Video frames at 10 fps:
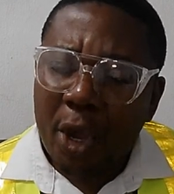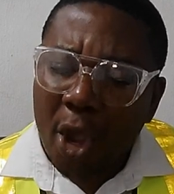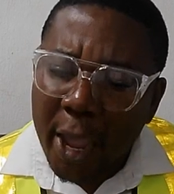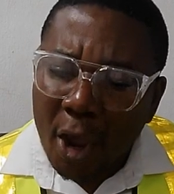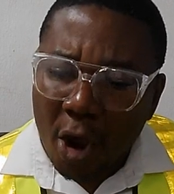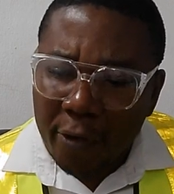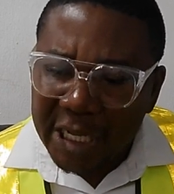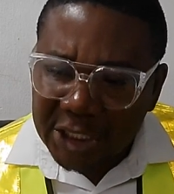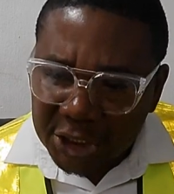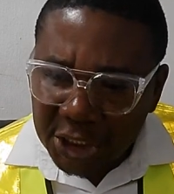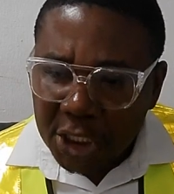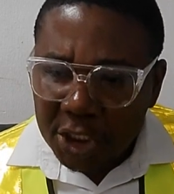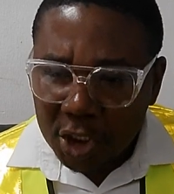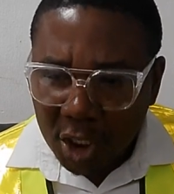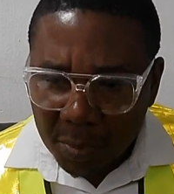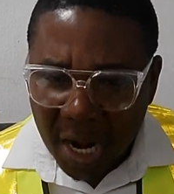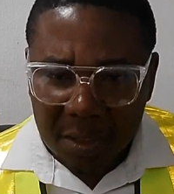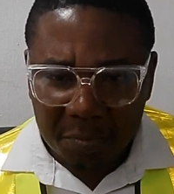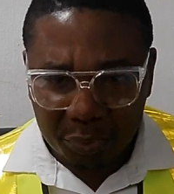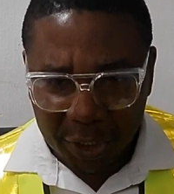encourage
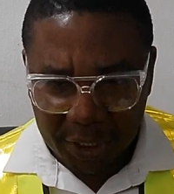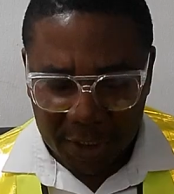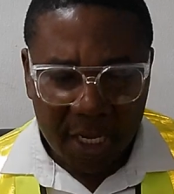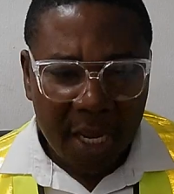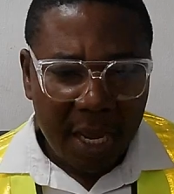normal breathing.